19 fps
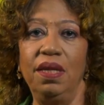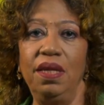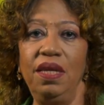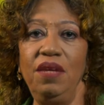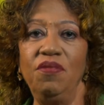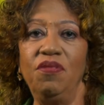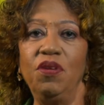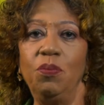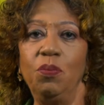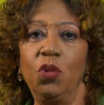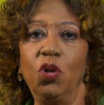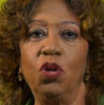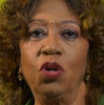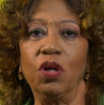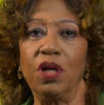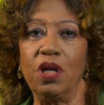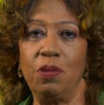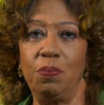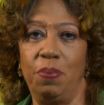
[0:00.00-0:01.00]
even
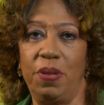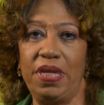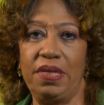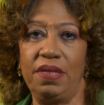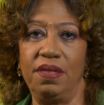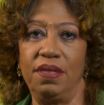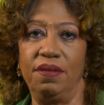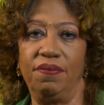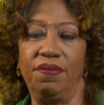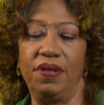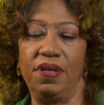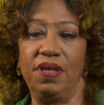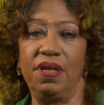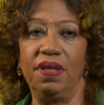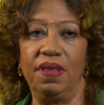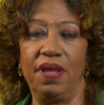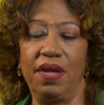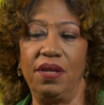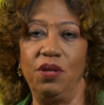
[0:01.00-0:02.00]
more
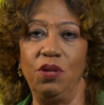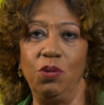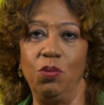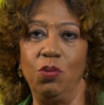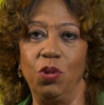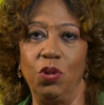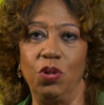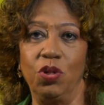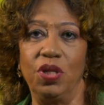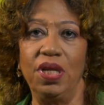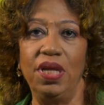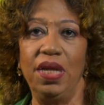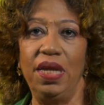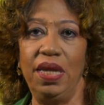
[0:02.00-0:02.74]
competitively than you would